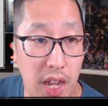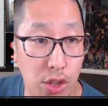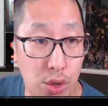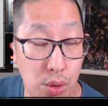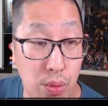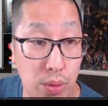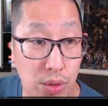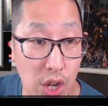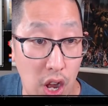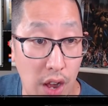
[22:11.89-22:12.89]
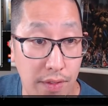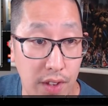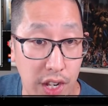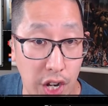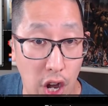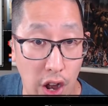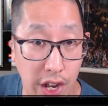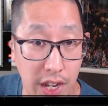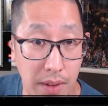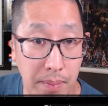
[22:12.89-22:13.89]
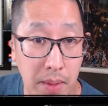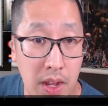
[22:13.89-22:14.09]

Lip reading: and 2 wounds off a Guardian.